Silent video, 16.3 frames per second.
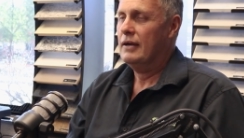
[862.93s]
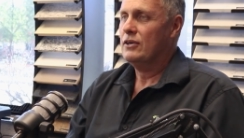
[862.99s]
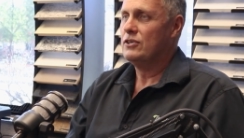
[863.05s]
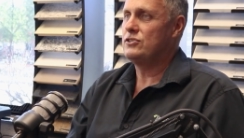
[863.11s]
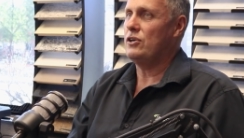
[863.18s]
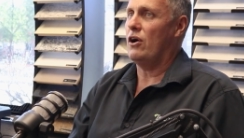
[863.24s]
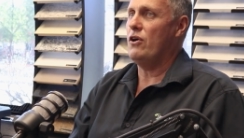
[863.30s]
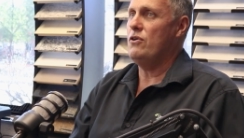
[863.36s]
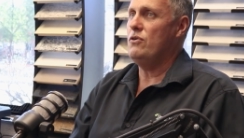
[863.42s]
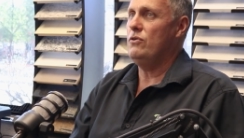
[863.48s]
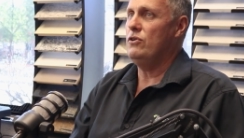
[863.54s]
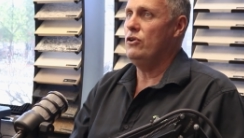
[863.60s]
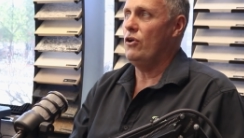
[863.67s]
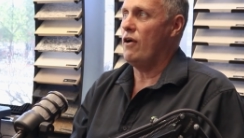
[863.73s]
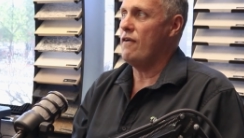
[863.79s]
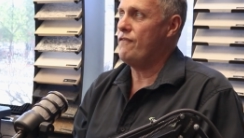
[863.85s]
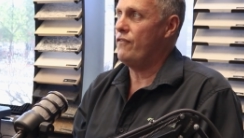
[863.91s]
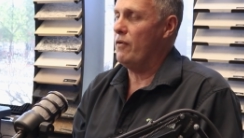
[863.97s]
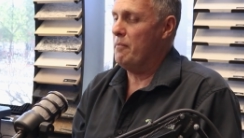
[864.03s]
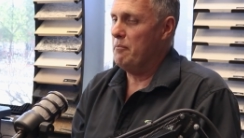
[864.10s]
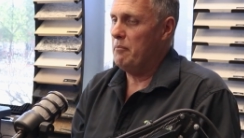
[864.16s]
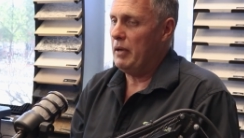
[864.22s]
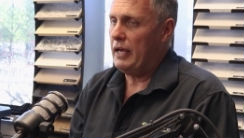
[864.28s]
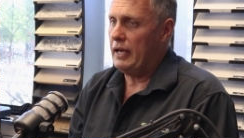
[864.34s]
So, you know, for
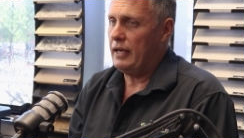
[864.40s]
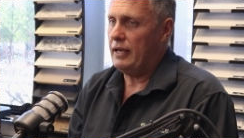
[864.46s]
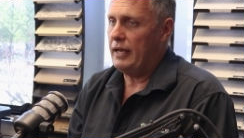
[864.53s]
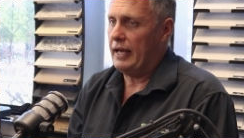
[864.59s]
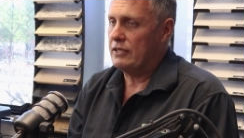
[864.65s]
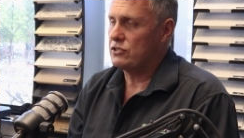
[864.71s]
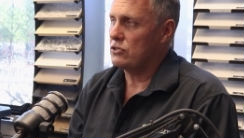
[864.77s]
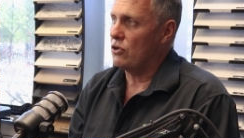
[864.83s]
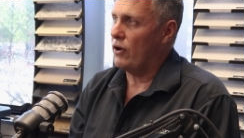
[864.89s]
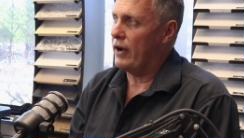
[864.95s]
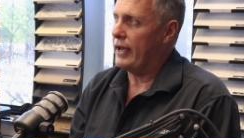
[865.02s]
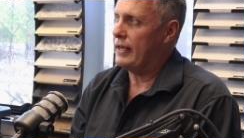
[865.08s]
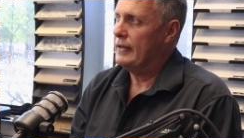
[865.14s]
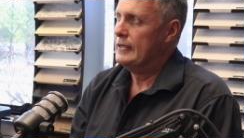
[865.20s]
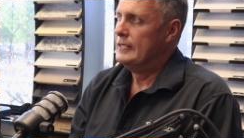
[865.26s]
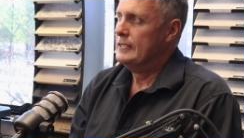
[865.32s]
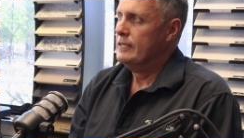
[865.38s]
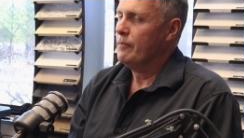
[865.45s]
me, it's like